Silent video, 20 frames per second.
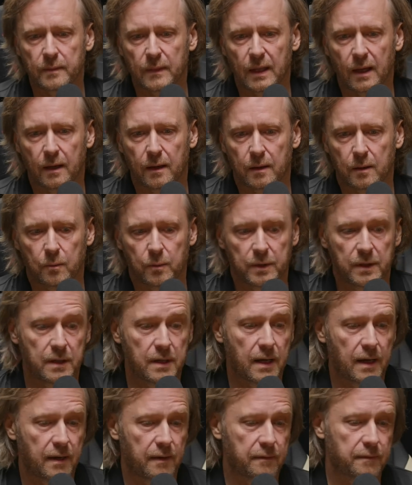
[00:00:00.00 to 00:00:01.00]
We
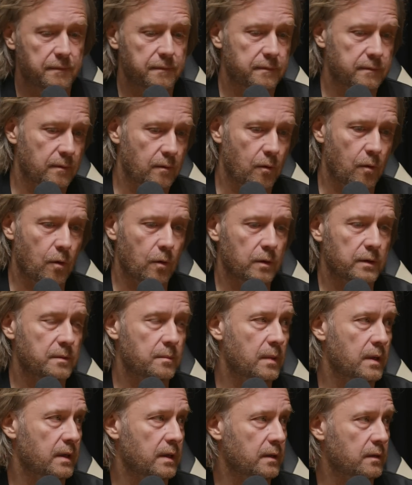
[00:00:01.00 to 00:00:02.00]
didn't have all
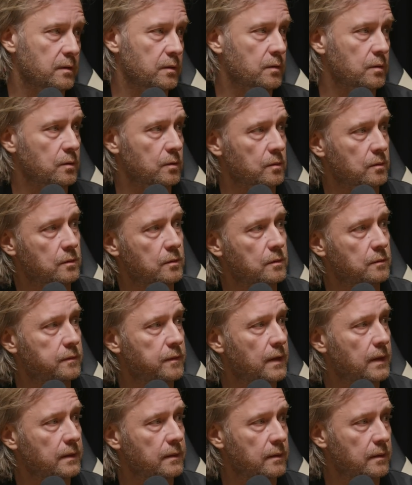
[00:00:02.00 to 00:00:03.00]
the money to
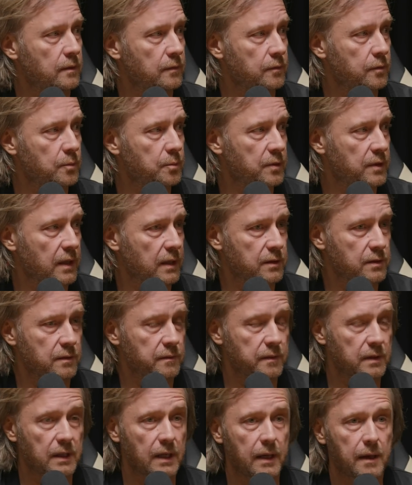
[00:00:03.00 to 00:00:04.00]
fund the full
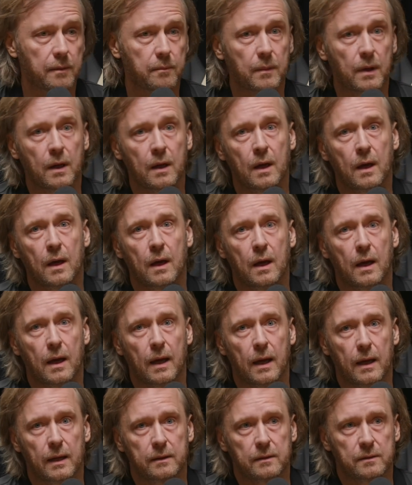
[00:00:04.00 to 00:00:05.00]
production of the game,
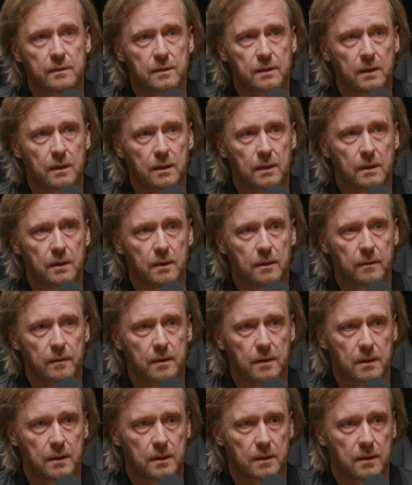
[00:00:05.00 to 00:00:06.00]
and
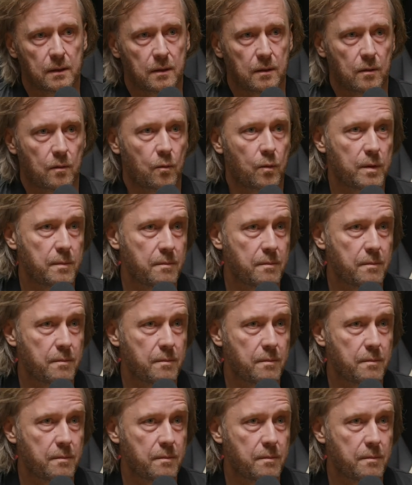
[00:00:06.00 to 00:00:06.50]
we